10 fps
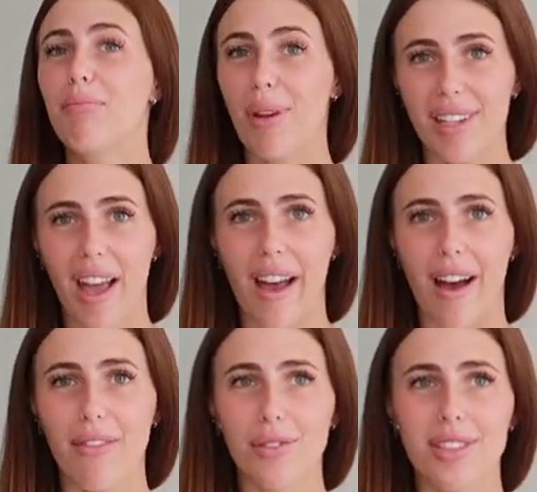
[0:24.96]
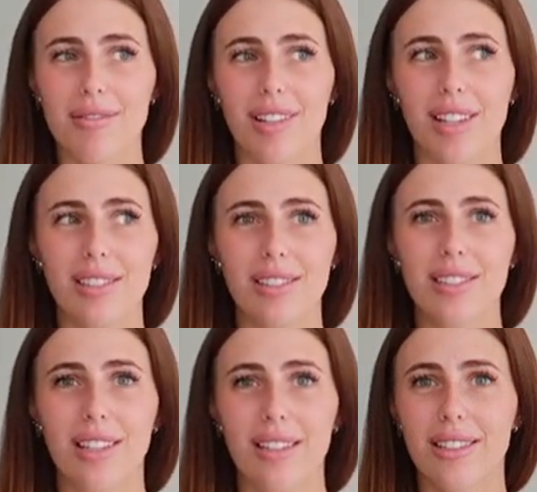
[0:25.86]
But yeah, I've ordered some clothes
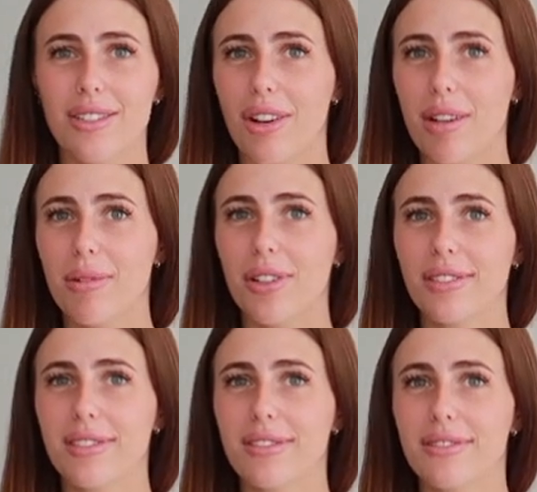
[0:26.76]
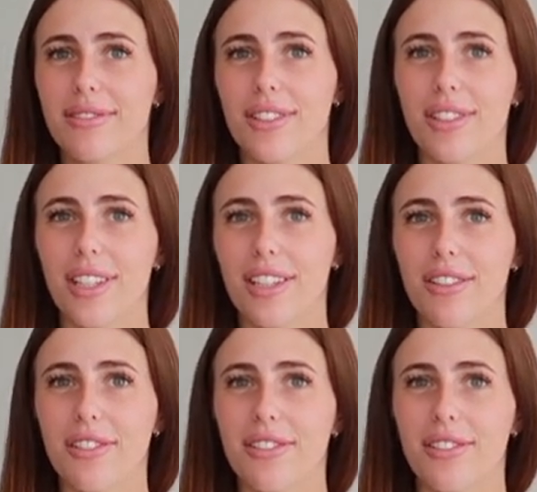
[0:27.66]
and I'm going to try them on for you
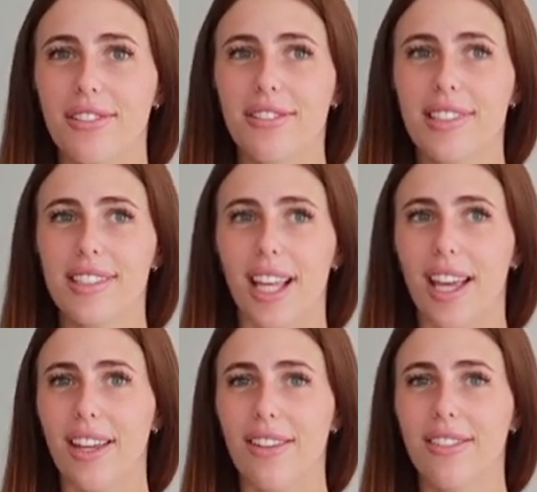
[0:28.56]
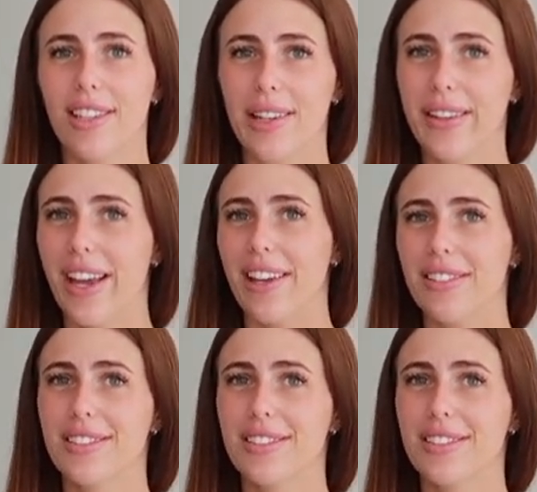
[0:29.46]
all. So here we go.